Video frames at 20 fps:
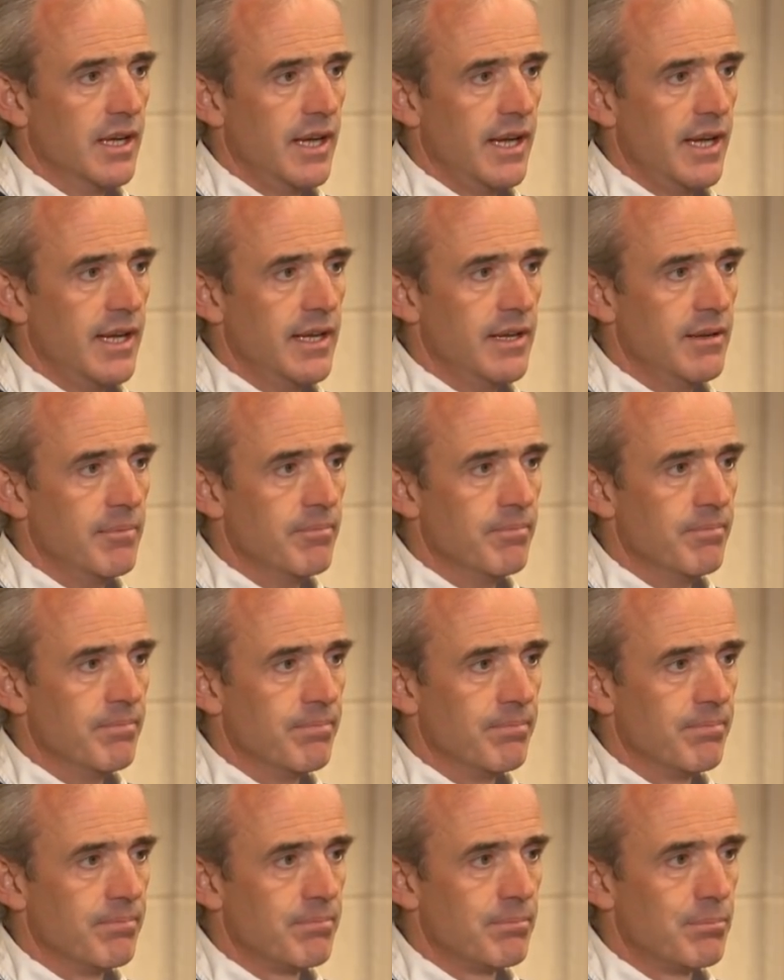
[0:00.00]

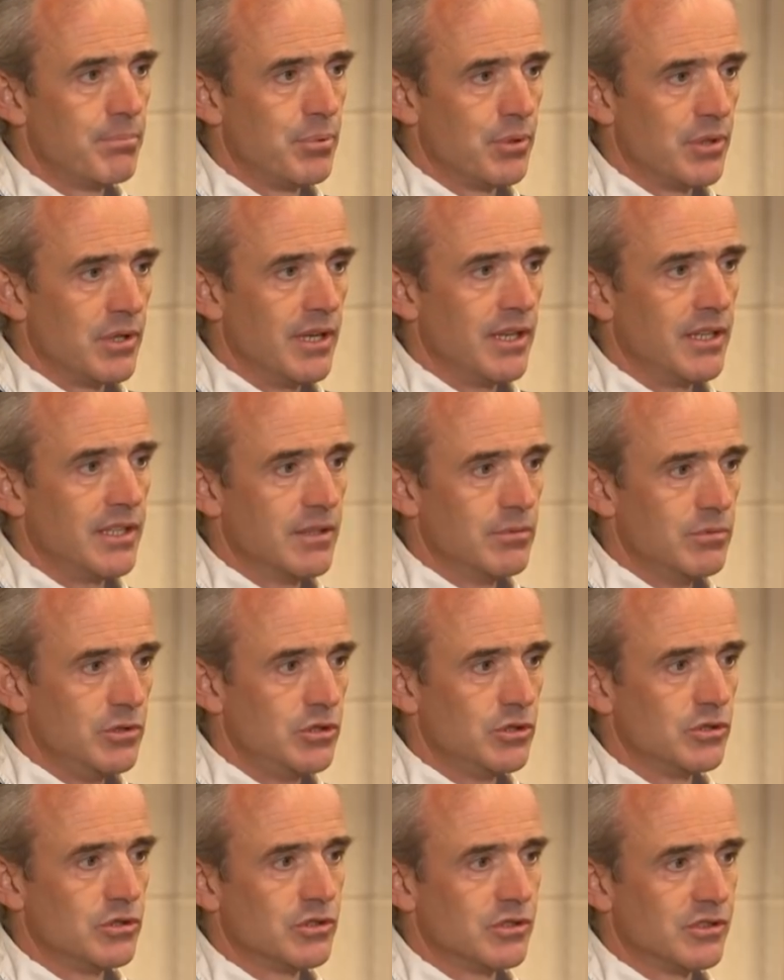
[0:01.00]
Um, but like, they were
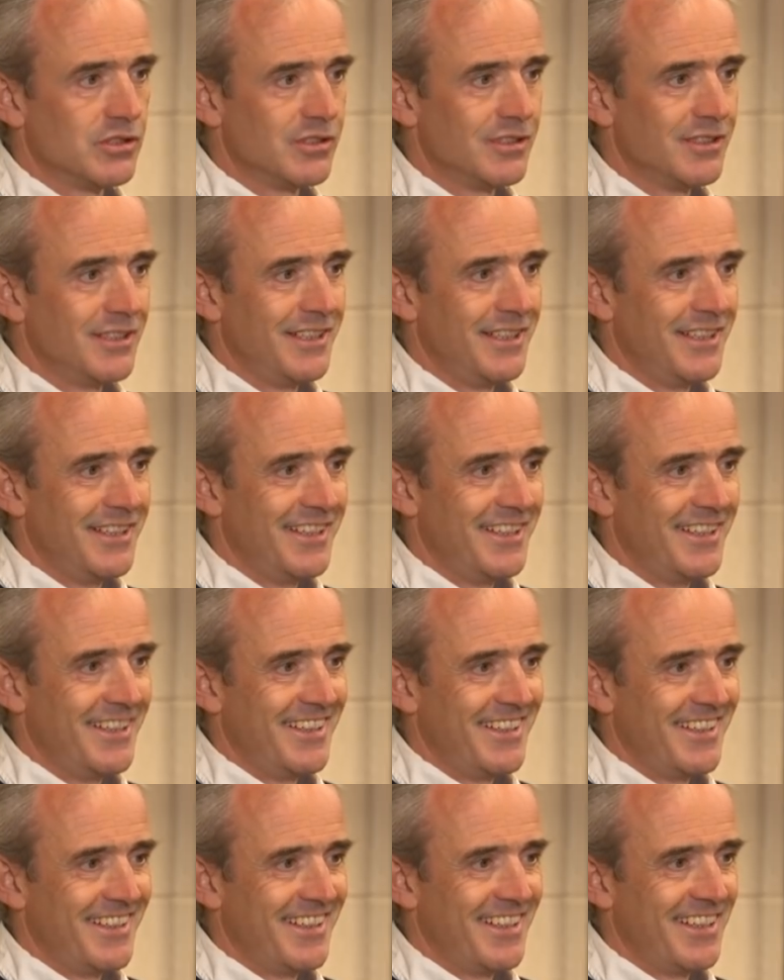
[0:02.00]
just,
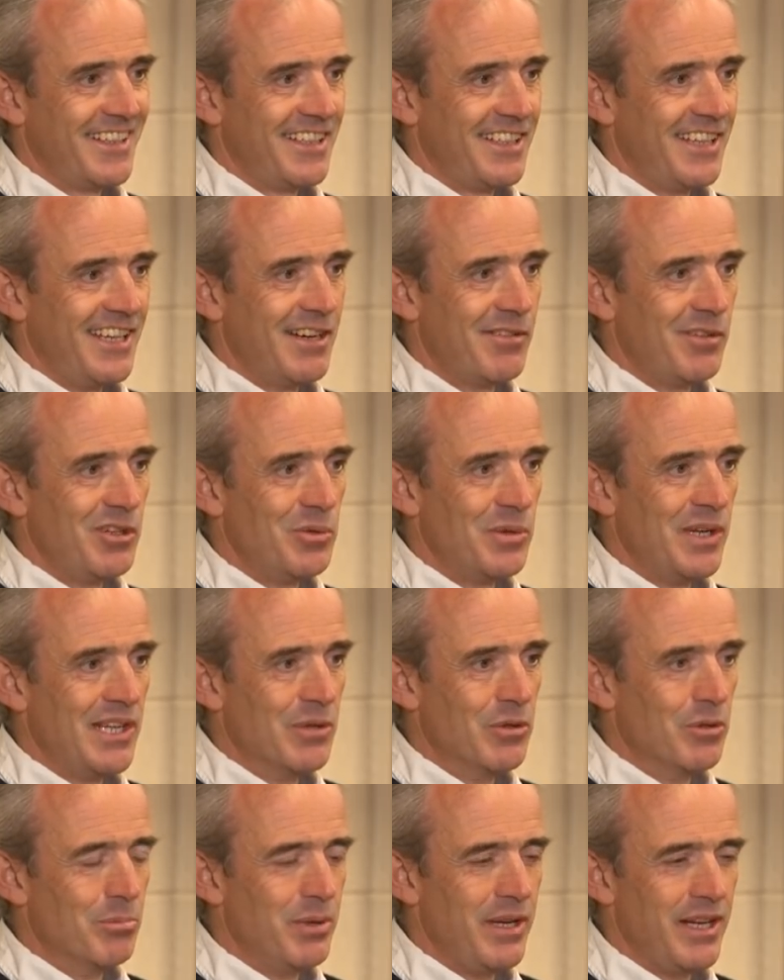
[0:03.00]
they never knew when
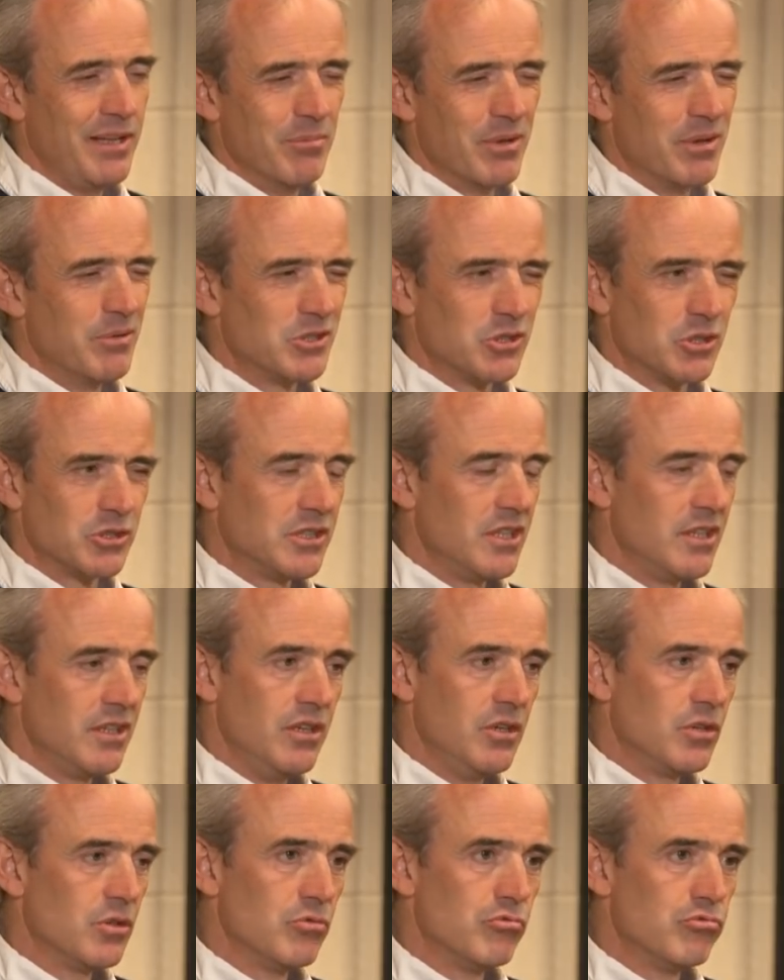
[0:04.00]
they were beaten. But it was just,
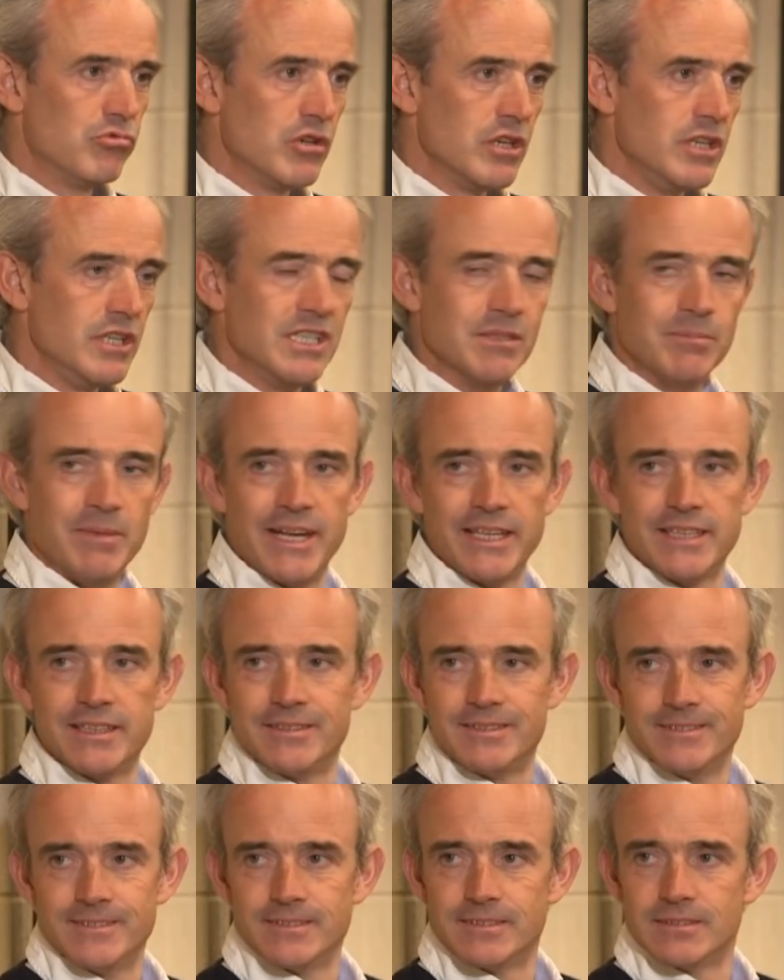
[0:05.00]
you could ride them at
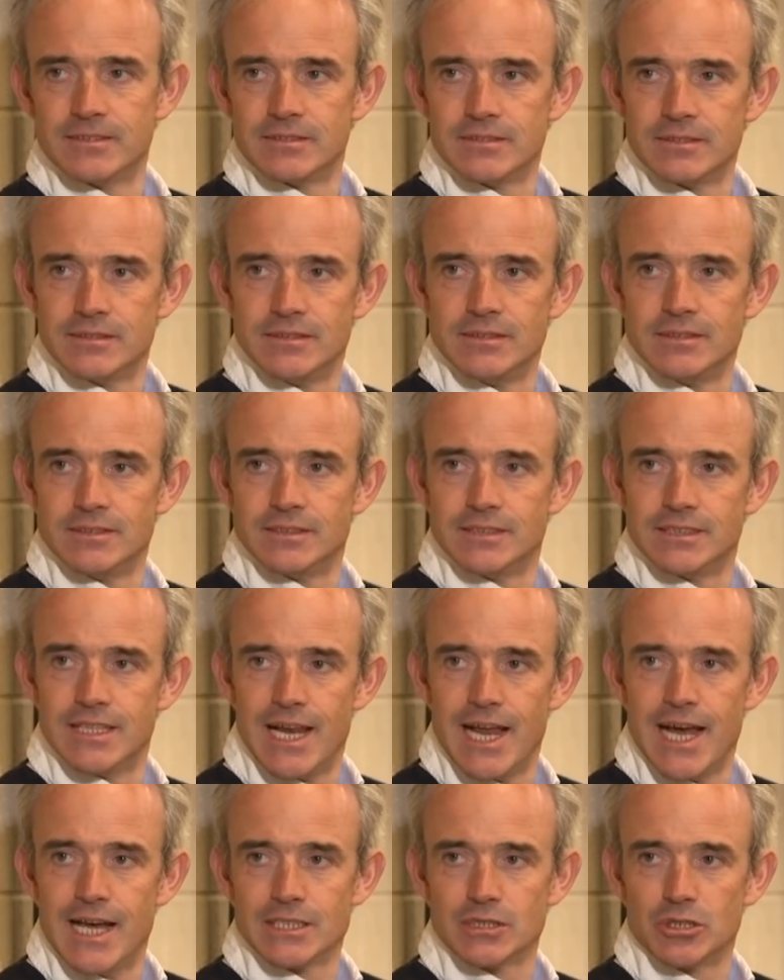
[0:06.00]

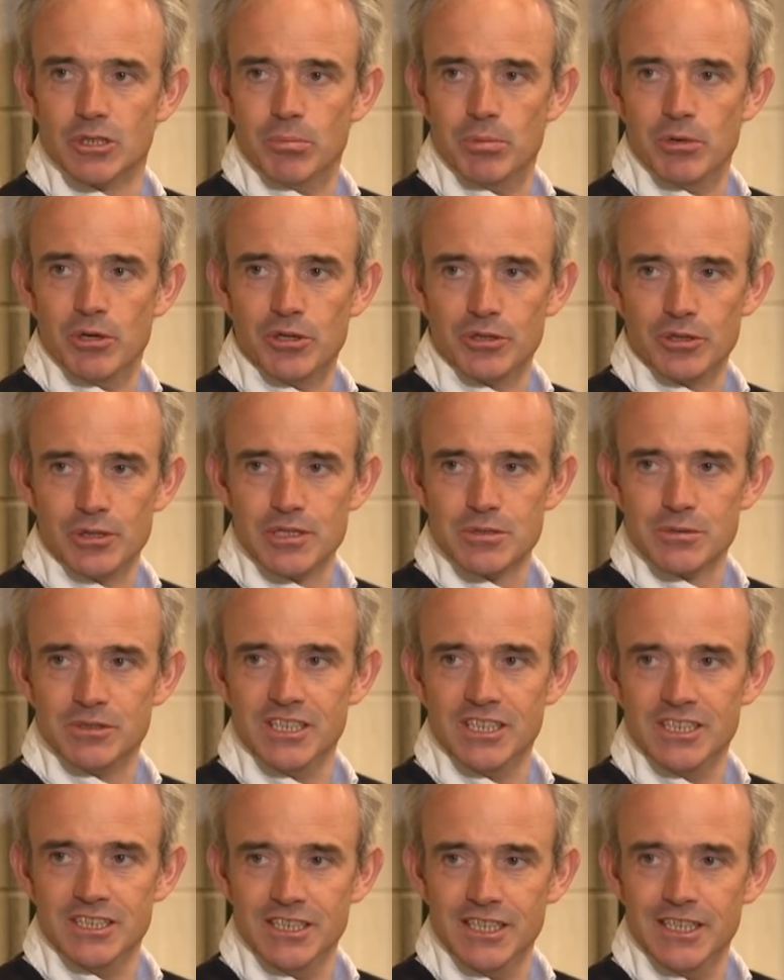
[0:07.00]
the last couple of hurdles
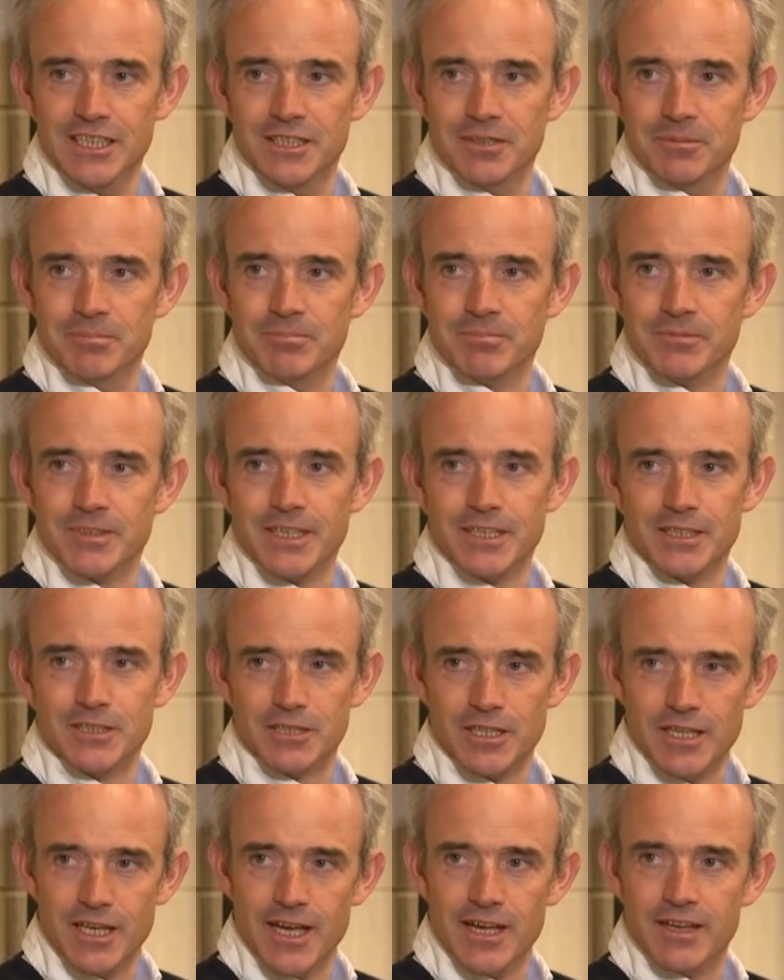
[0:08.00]
when you aggressive them. on them. Like,
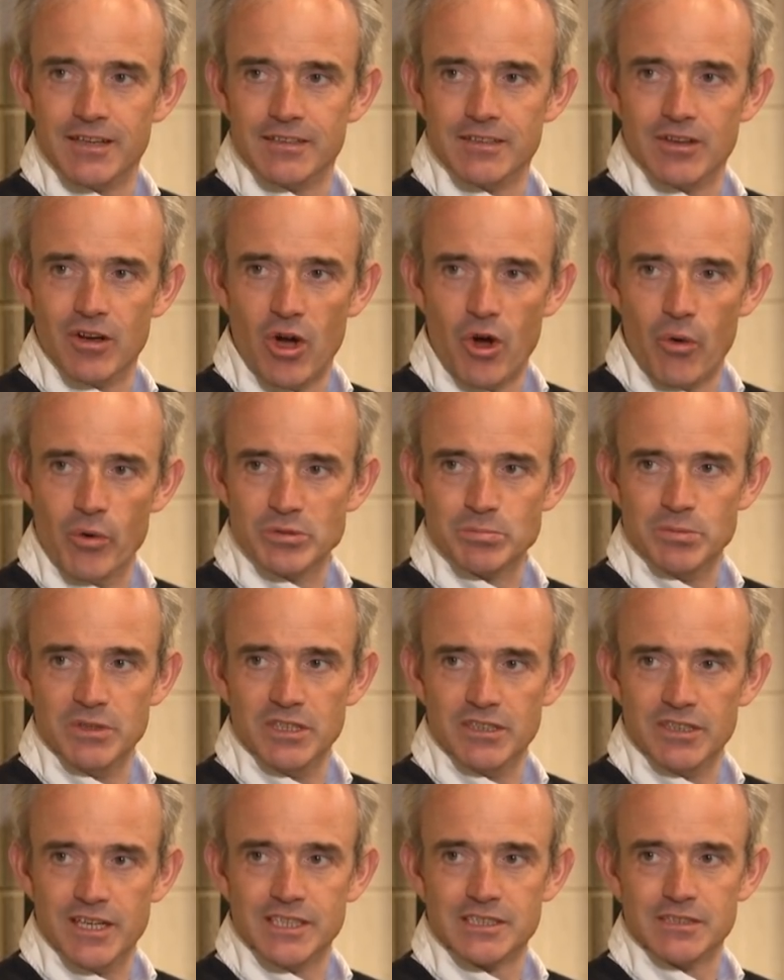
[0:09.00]
yeah, yeah, yeah, always
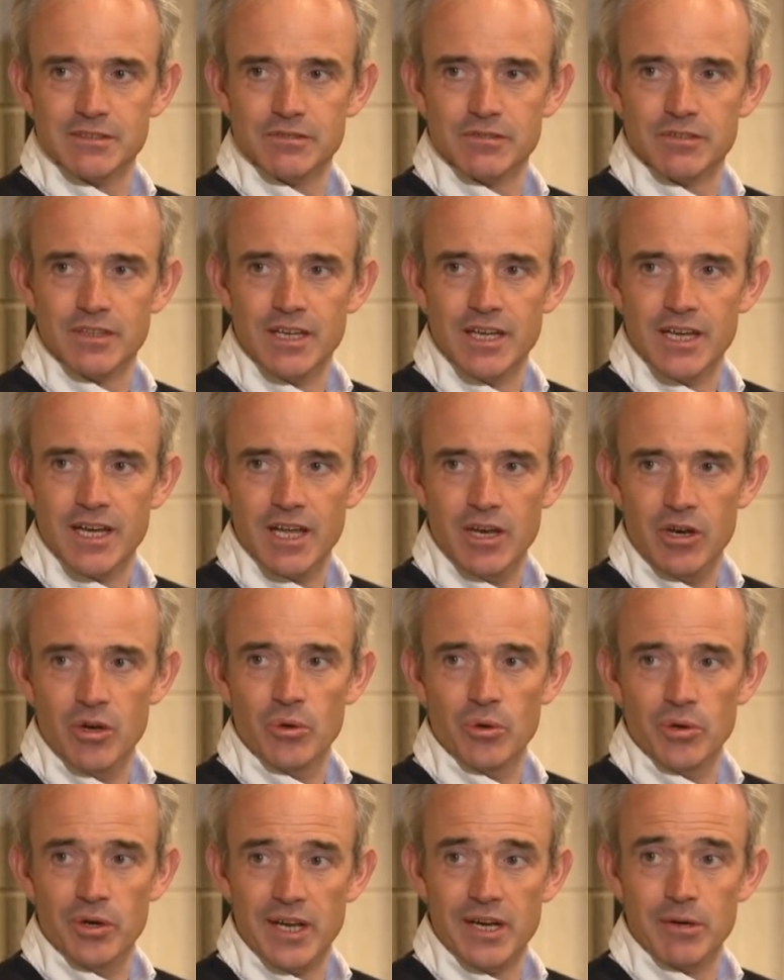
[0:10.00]
be aggressive, and
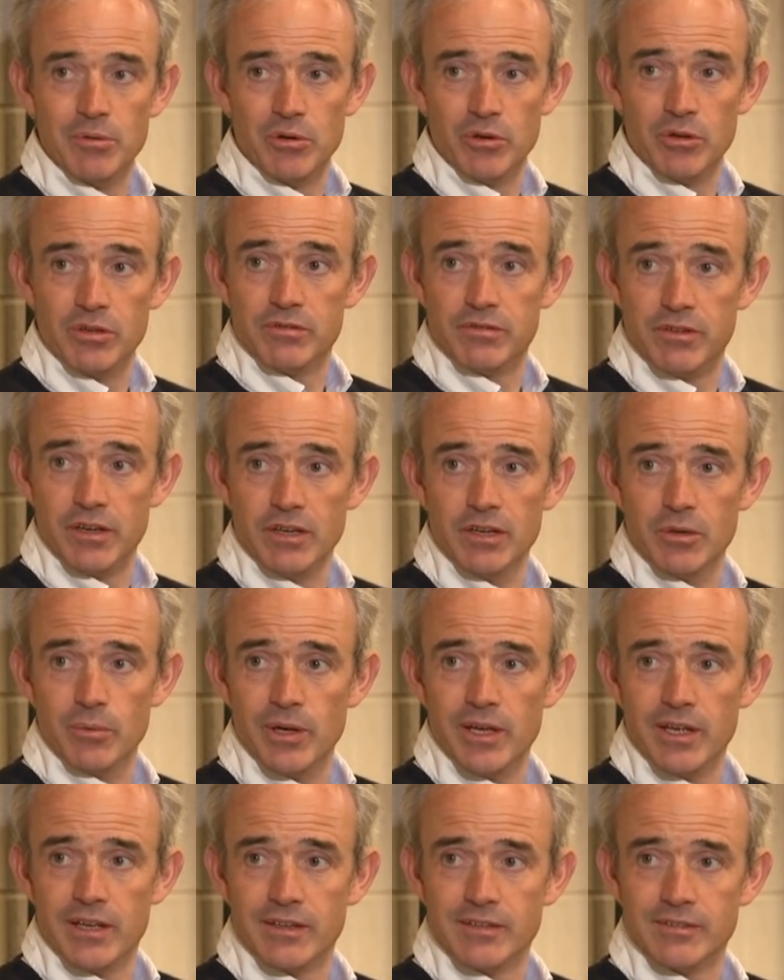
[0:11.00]
knowing they were going to find a
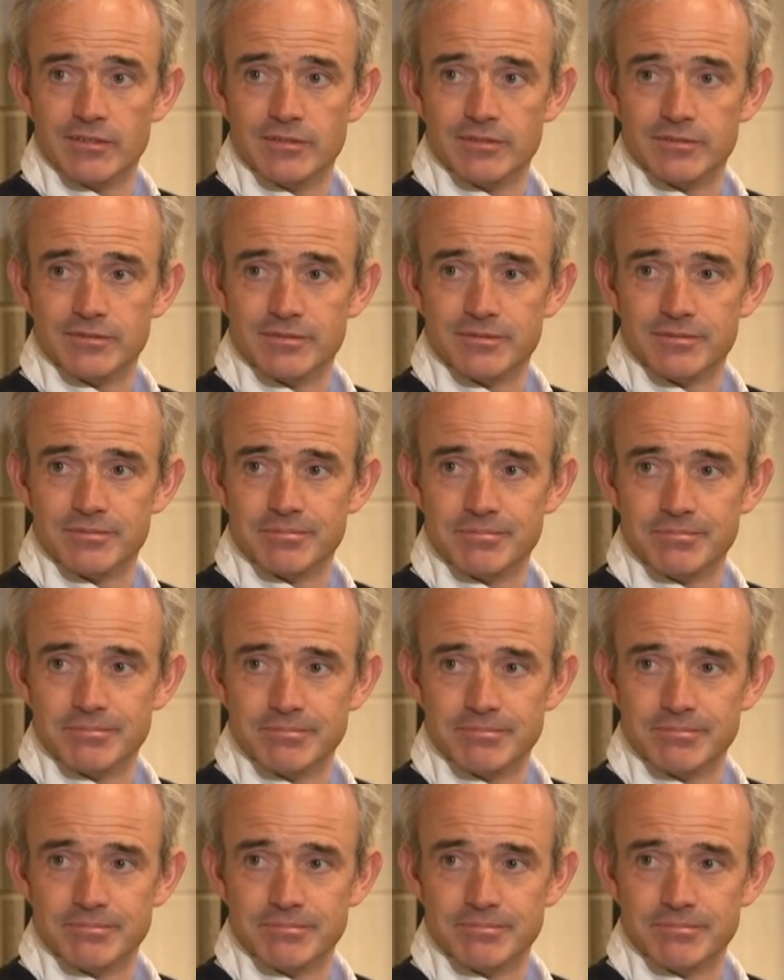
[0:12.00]
way. Yeah.